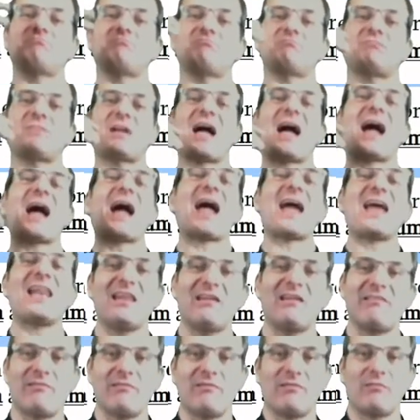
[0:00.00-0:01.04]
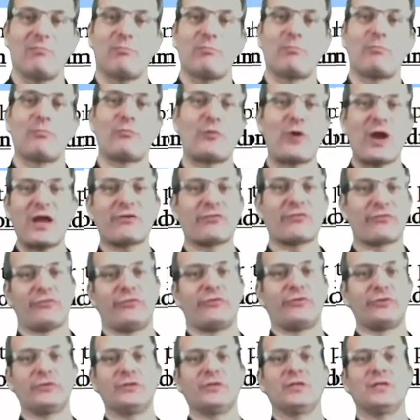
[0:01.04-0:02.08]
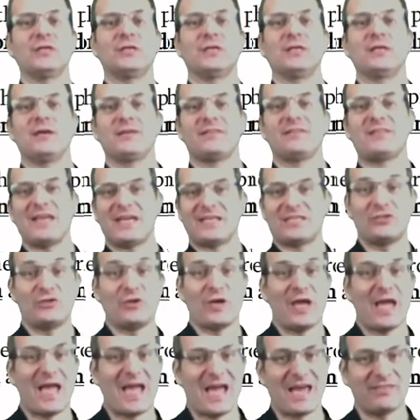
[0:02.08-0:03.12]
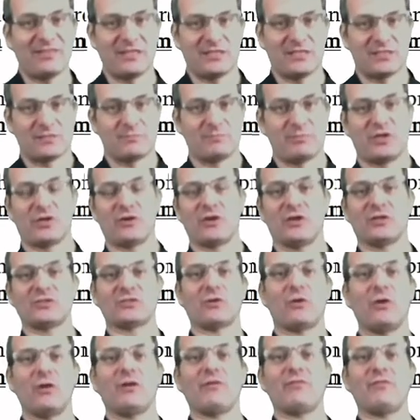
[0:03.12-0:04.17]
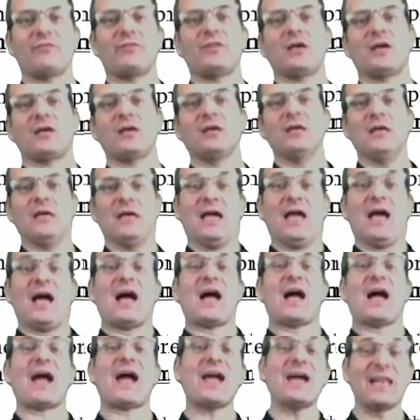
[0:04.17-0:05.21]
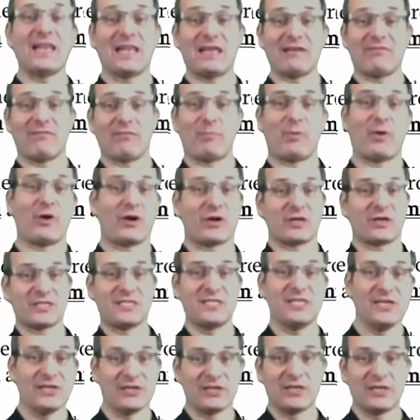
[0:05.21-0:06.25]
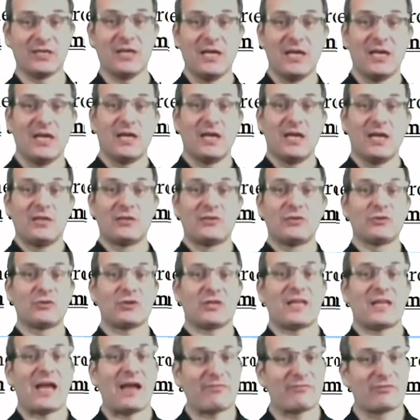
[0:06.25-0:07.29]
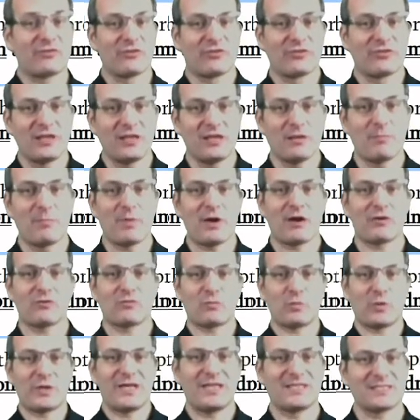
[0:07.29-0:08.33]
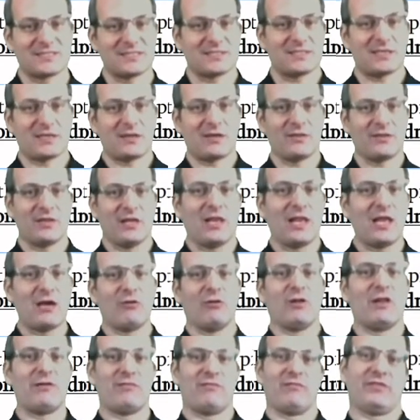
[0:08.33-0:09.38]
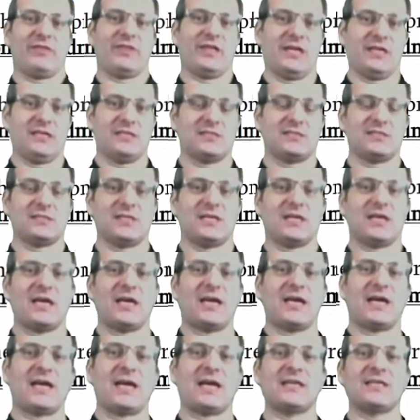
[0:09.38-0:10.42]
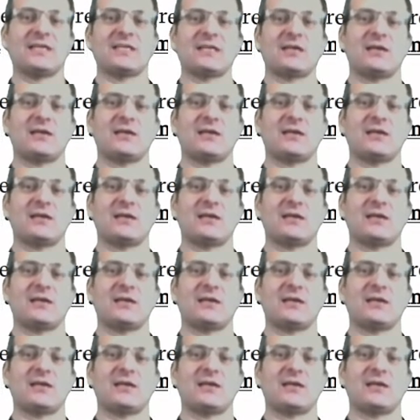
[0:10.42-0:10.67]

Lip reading: high level breakthrough that you had this, because all of the higher level parts here do not have to think about what is on the lower level things, and